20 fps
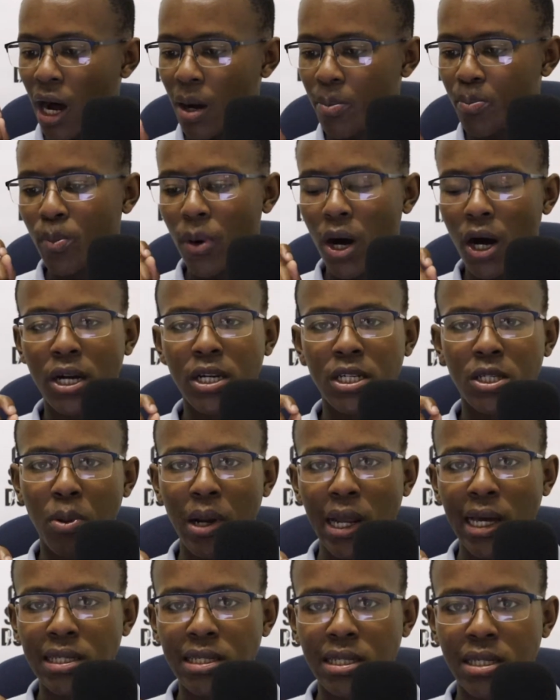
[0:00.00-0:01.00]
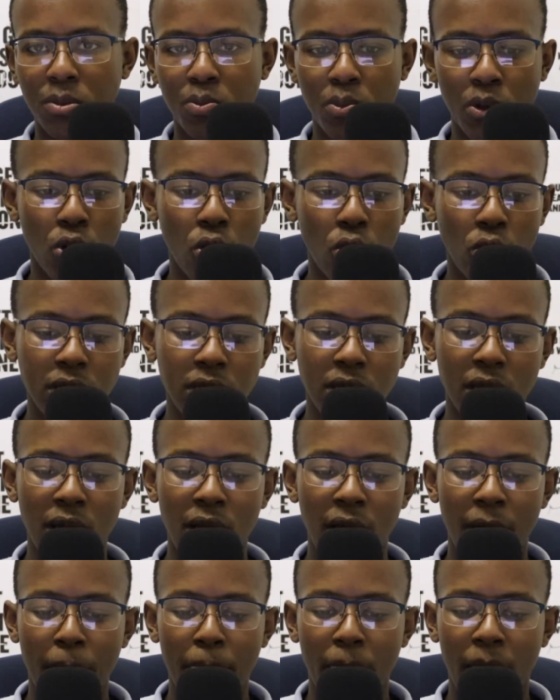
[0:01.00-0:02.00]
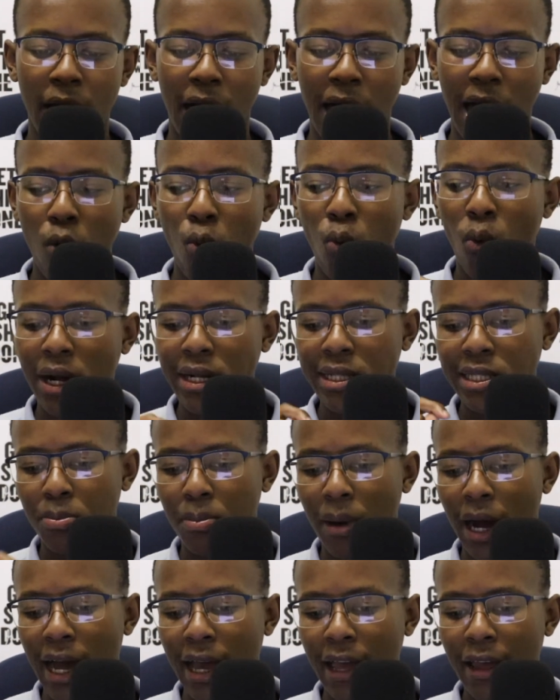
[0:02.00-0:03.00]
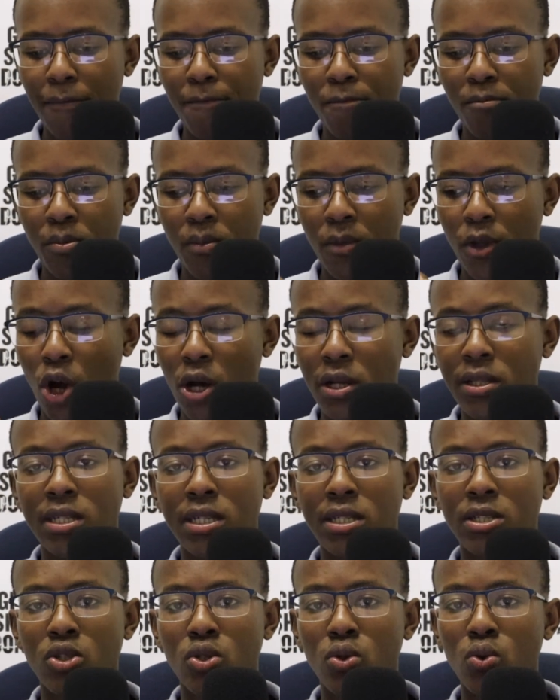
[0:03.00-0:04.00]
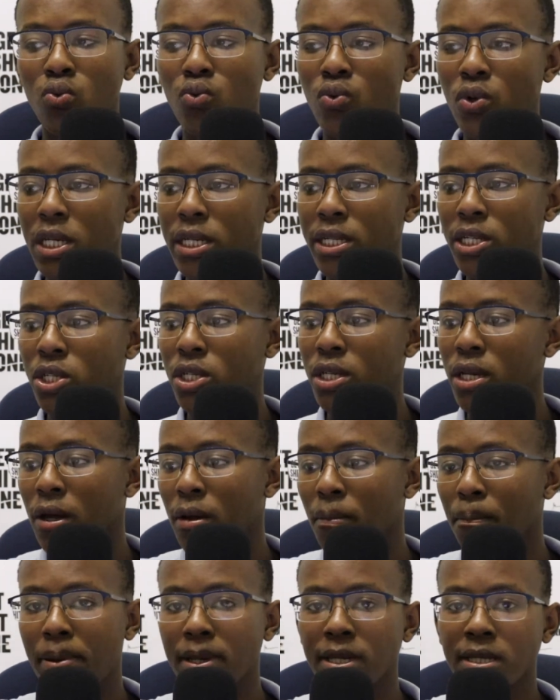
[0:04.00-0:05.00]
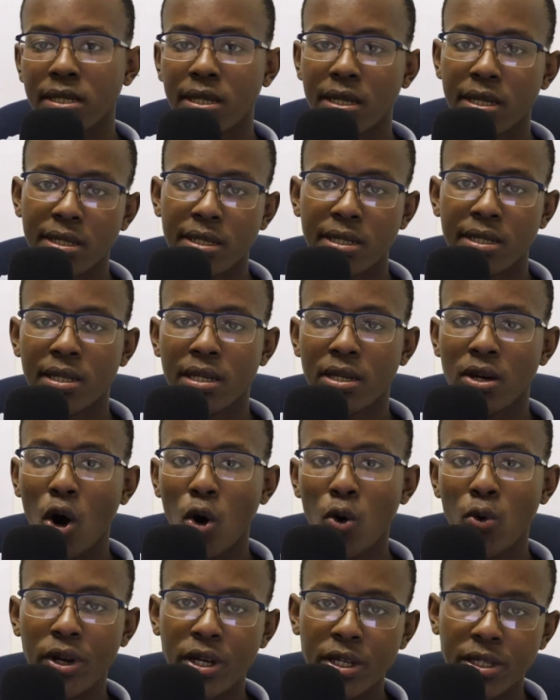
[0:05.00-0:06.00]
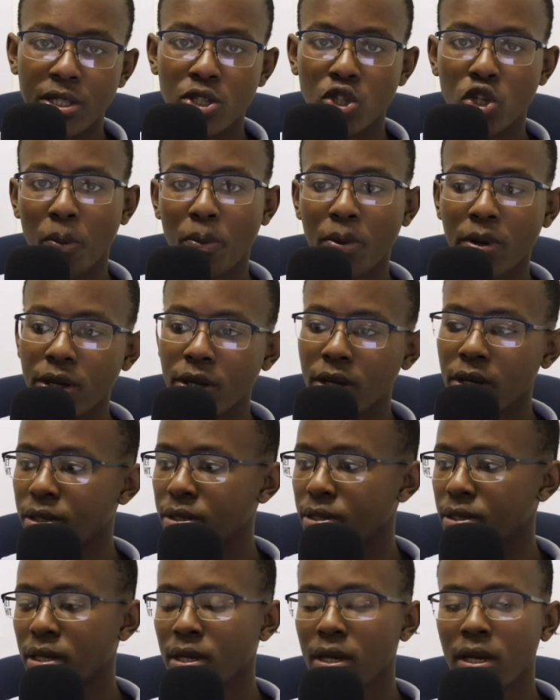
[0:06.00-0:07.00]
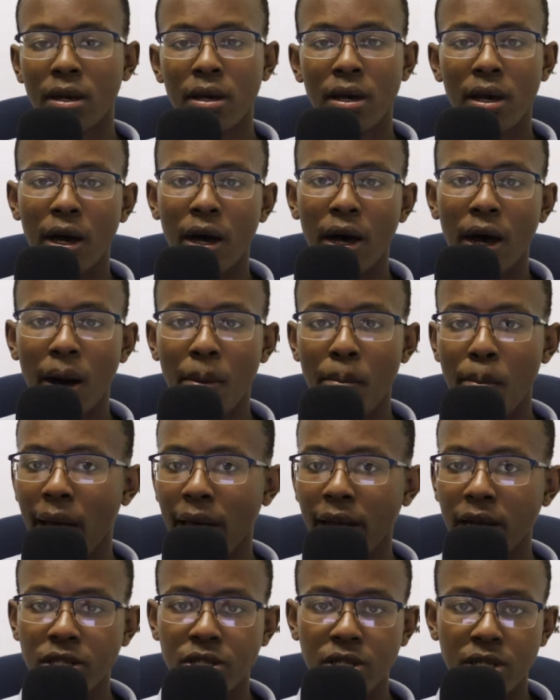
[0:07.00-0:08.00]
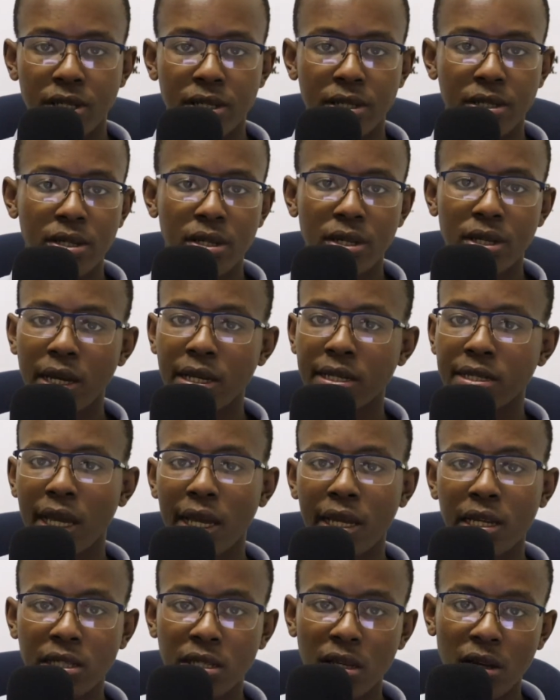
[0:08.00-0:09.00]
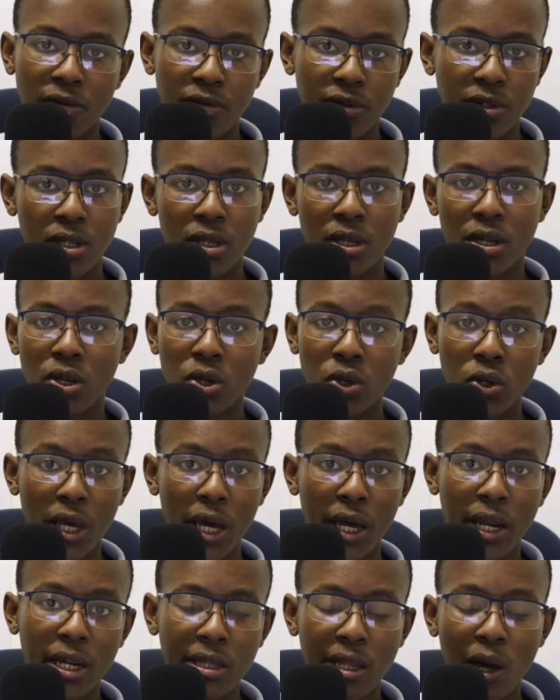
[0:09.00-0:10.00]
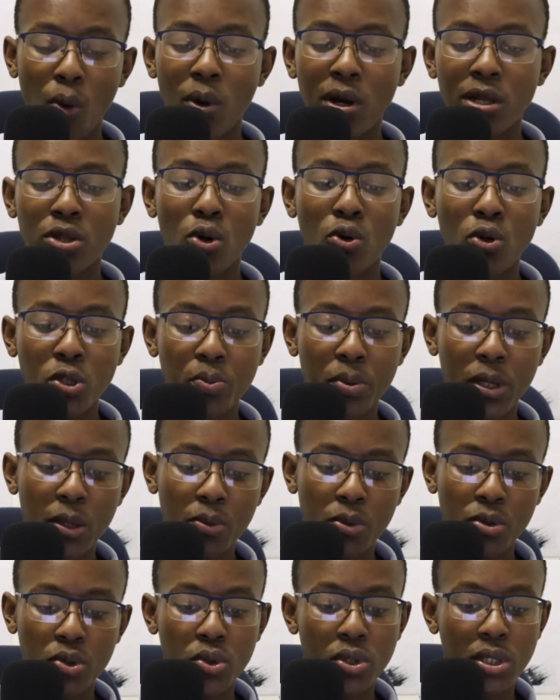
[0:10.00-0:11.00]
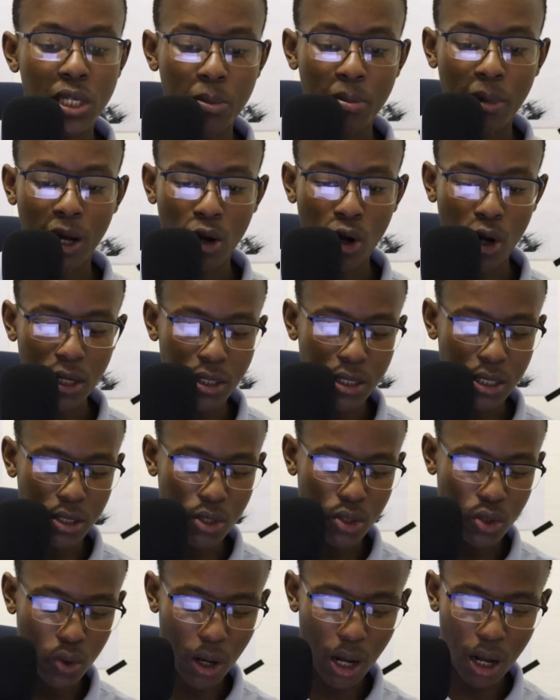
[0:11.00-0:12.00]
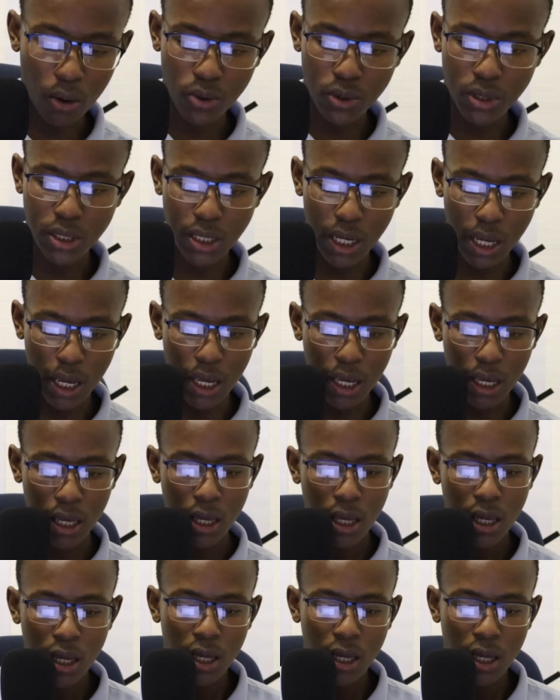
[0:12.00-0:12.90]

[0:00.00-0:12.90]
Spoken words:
upmarket places because I want my content to reach business owners, entrepreneurs, managers, executives. You get it? I want those people to see my content. So I will say